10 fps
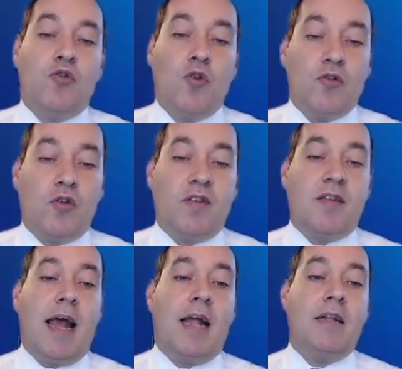to
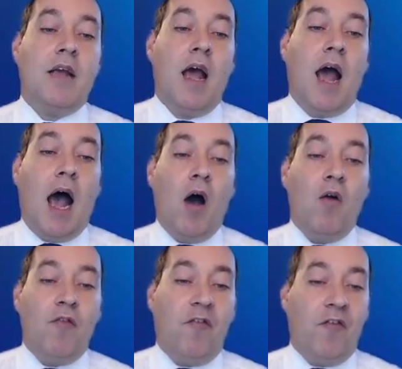understand
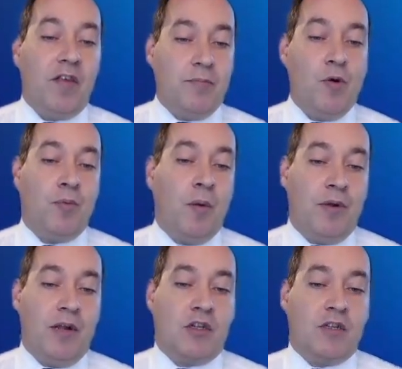how the Facebook
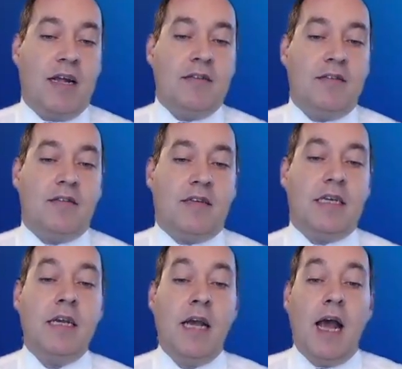population
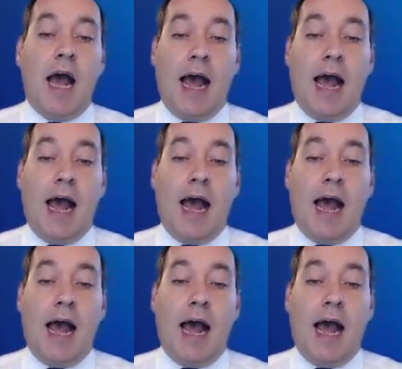density